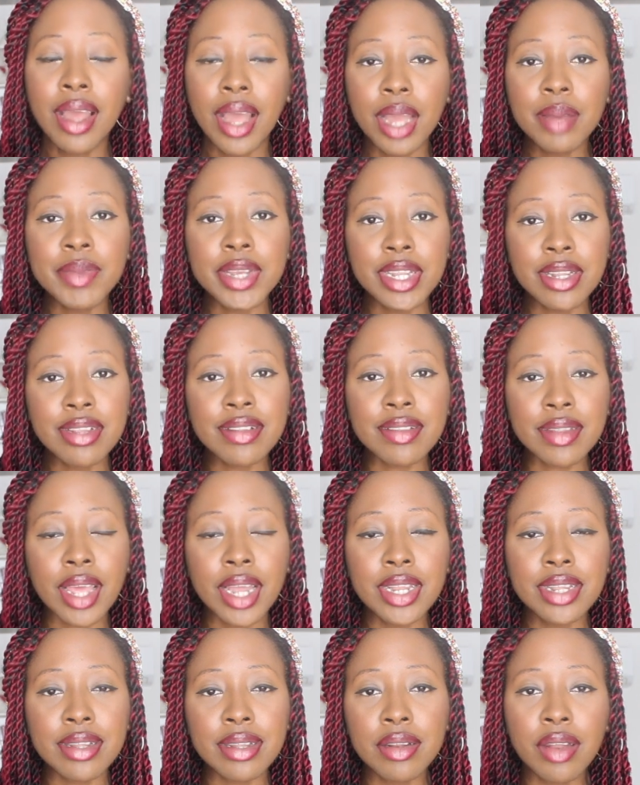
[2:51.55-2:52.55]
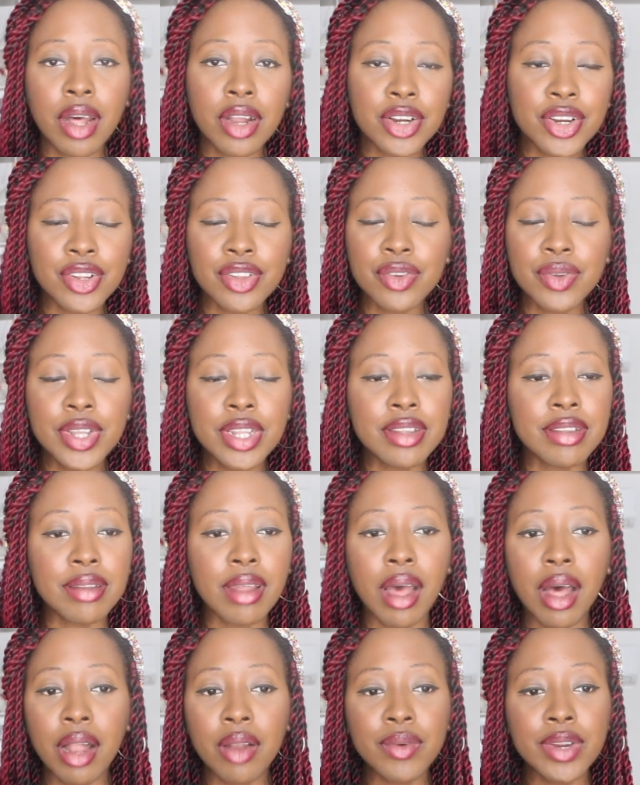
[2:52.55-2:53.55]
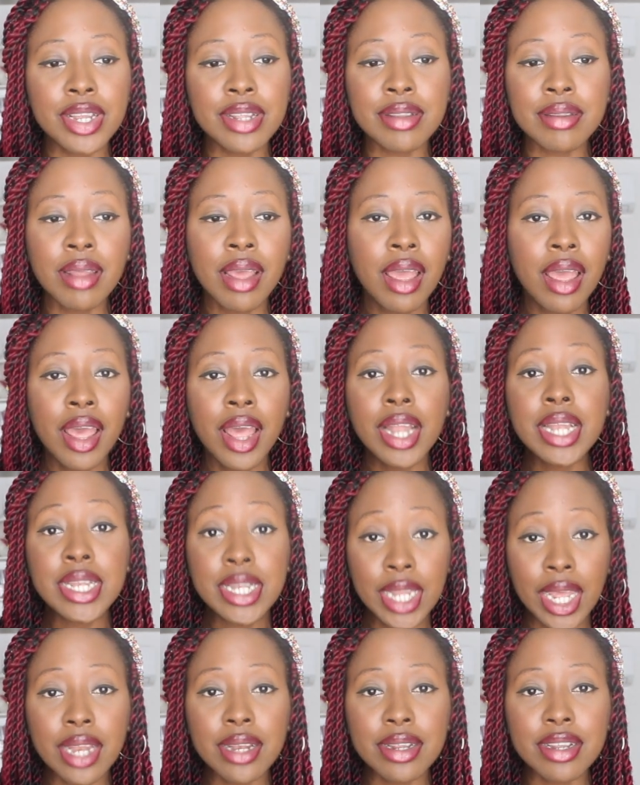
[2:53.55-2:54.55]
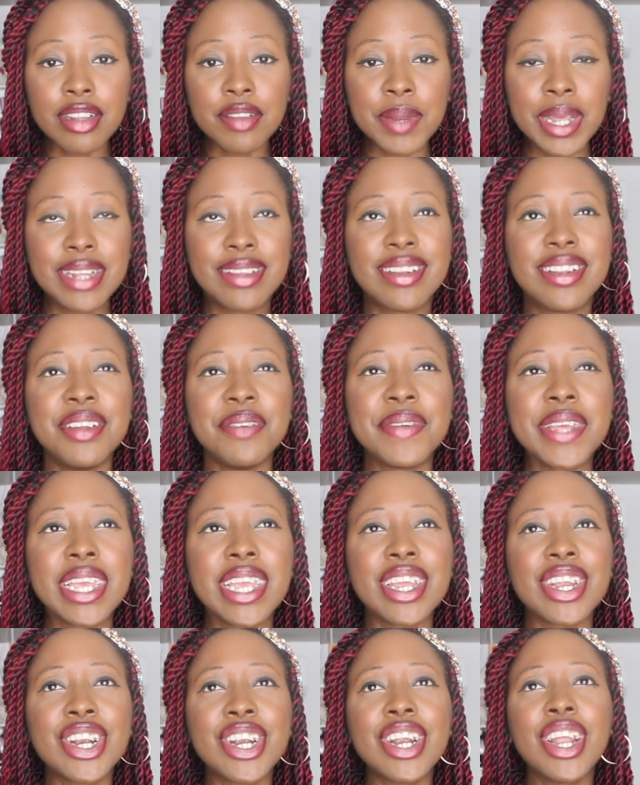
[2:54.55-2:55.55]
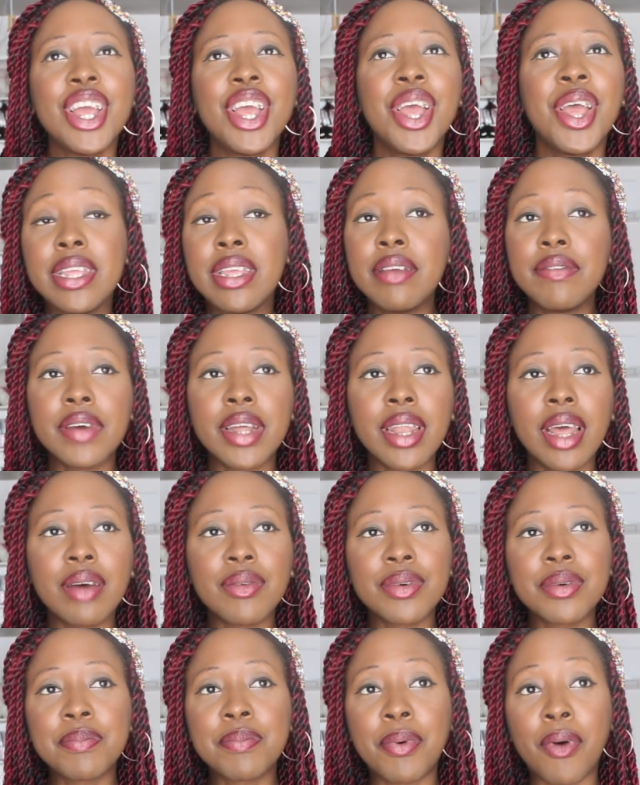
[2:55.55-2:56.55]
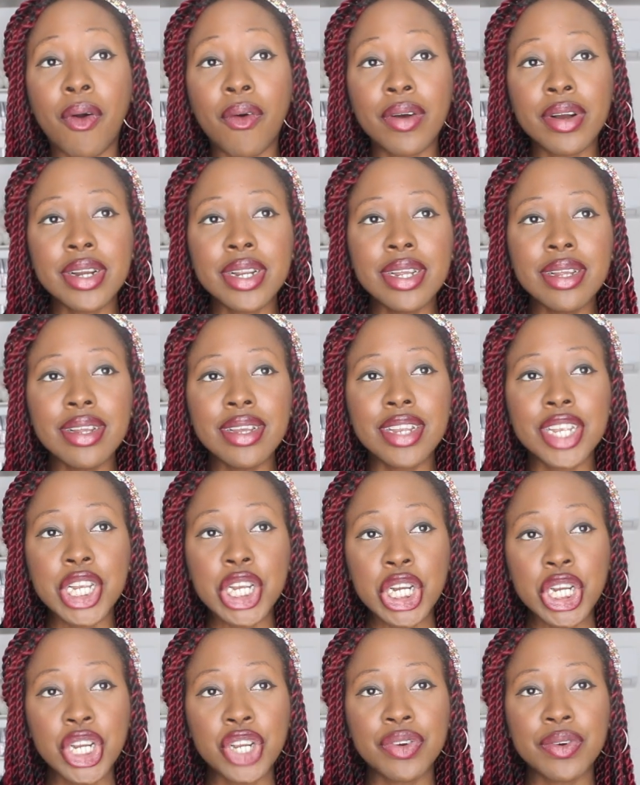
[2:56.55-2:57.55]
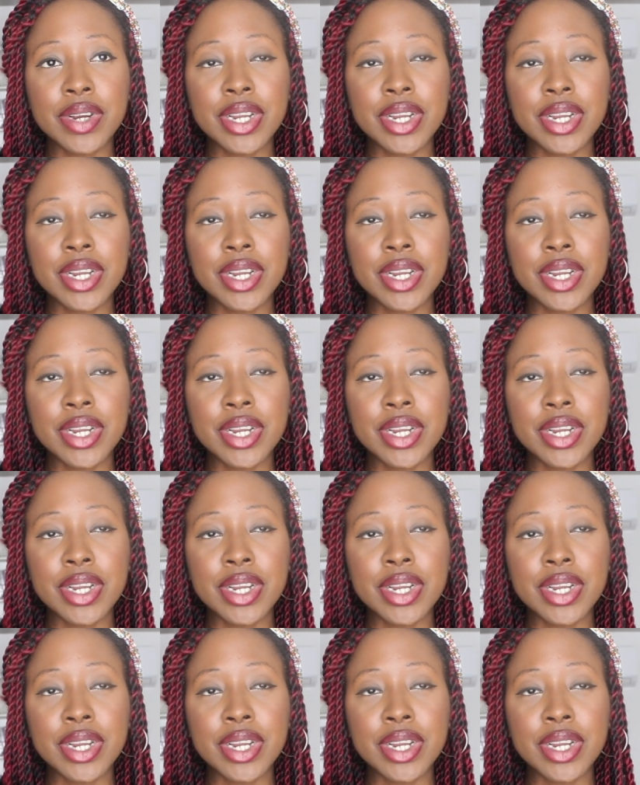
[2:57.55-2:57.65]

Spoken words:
I mean, it's Canadian dollars, so it's always dead expensive here, given our poor exchange